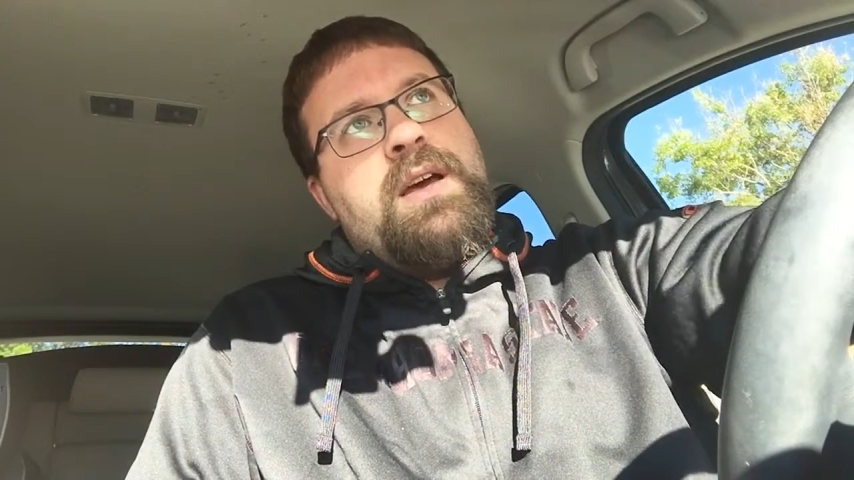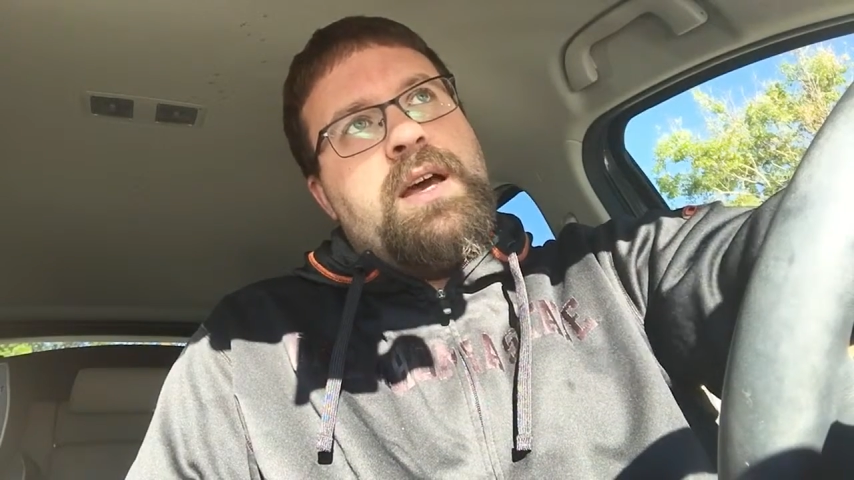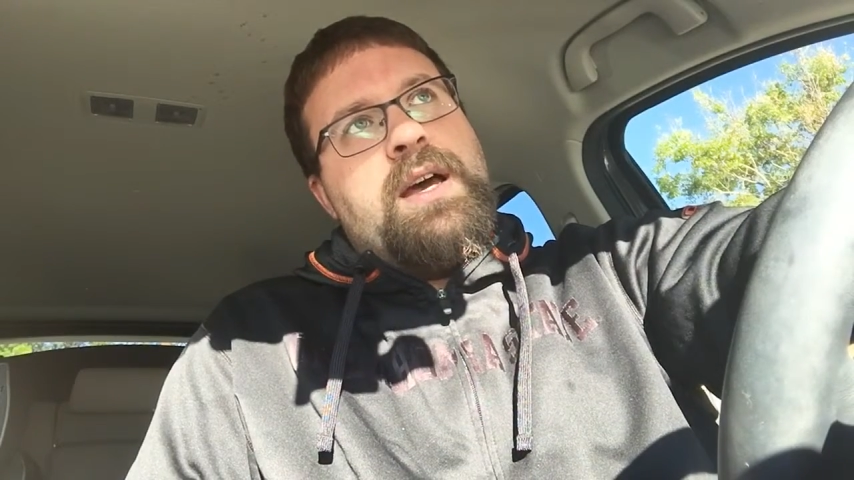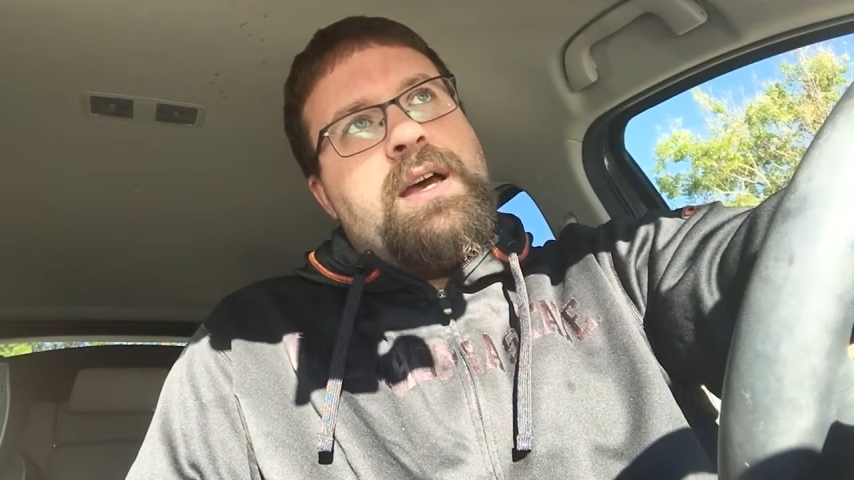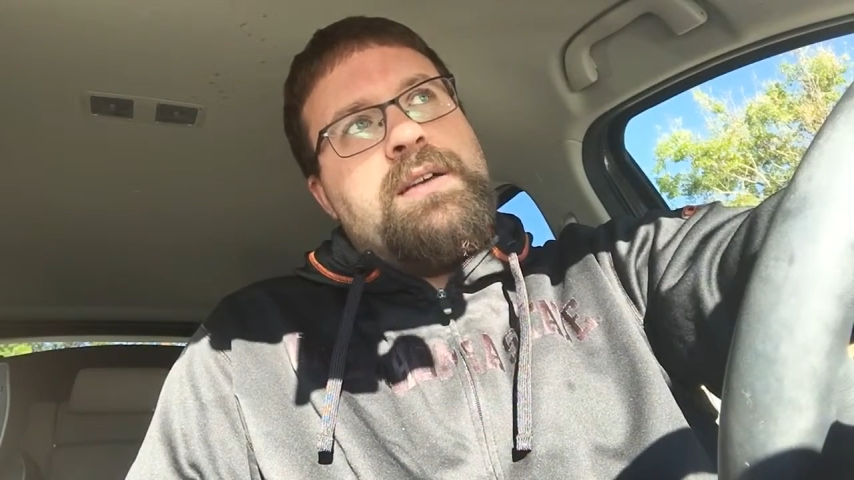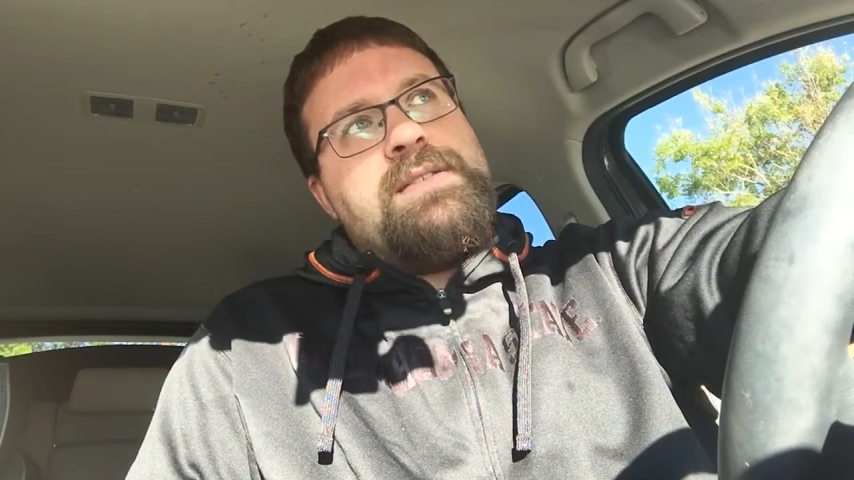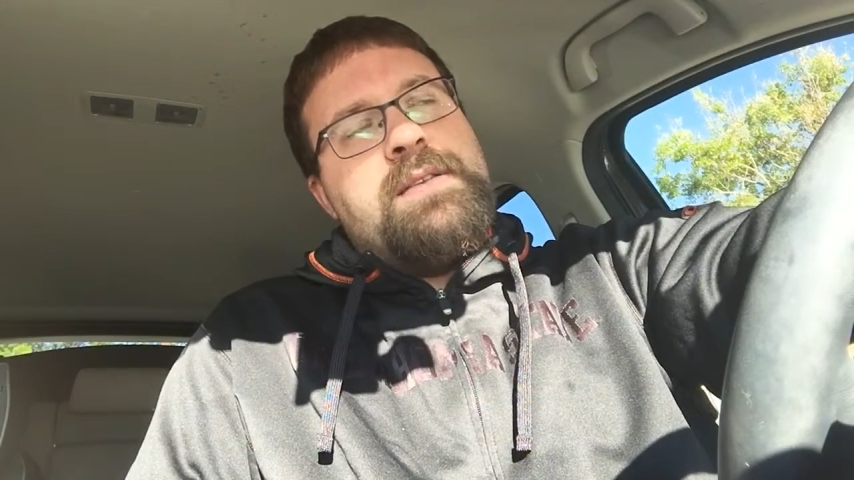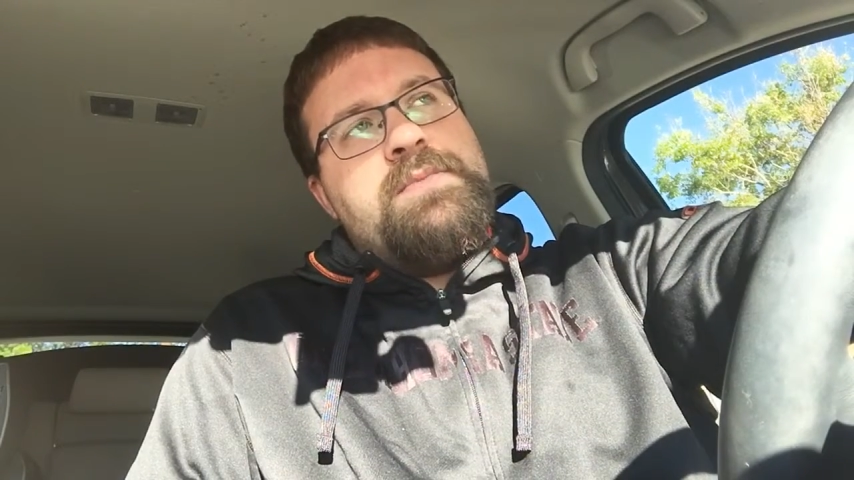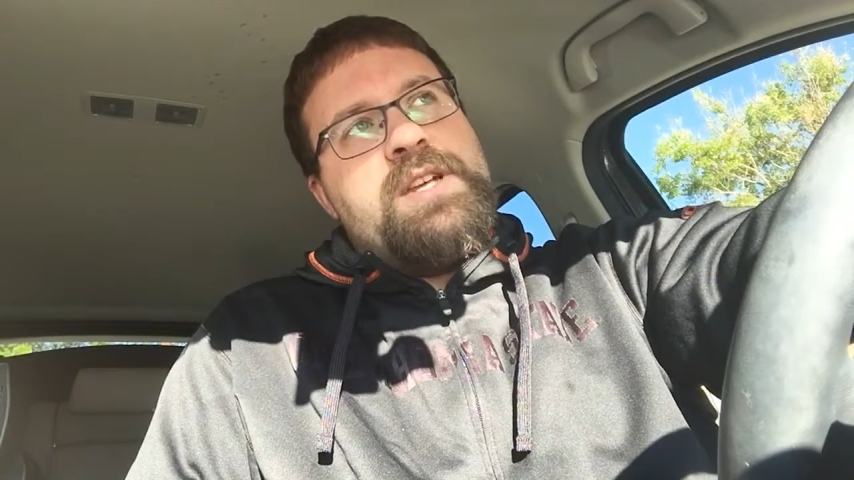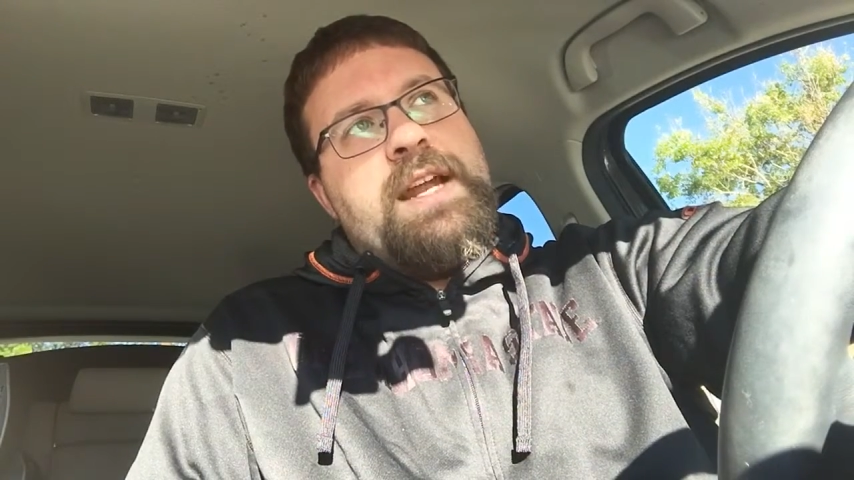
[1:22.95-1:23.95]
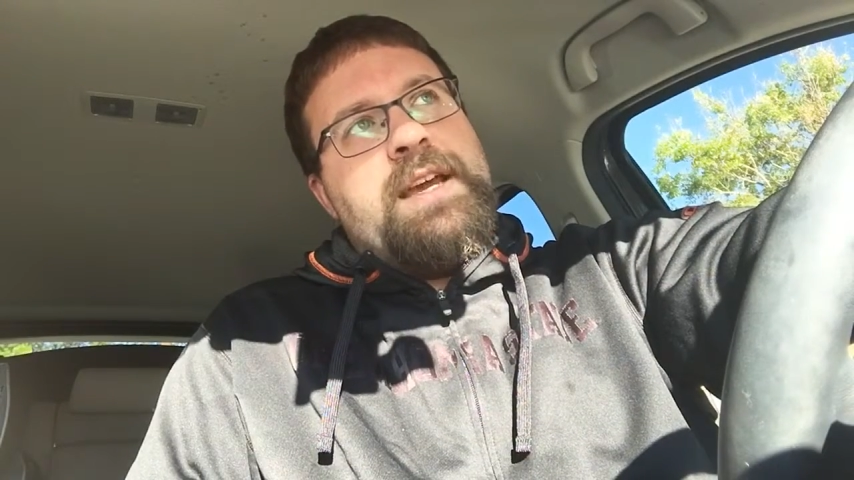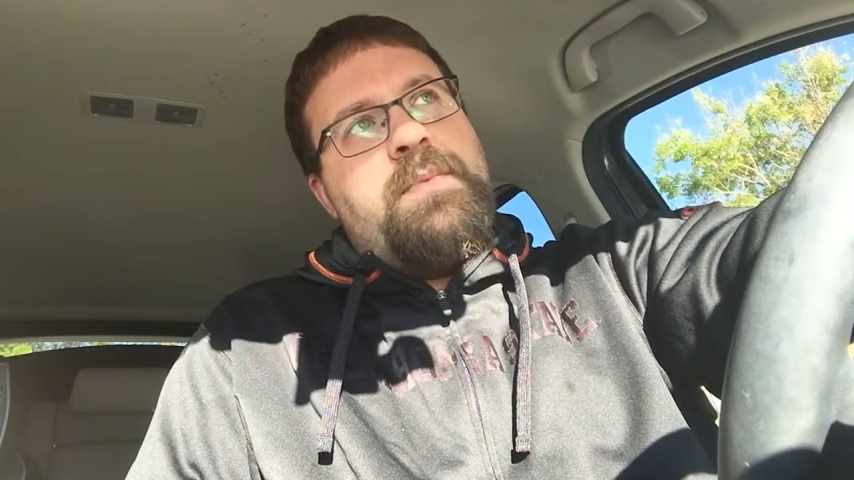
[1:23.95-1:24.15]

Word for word: uh, Slim Shady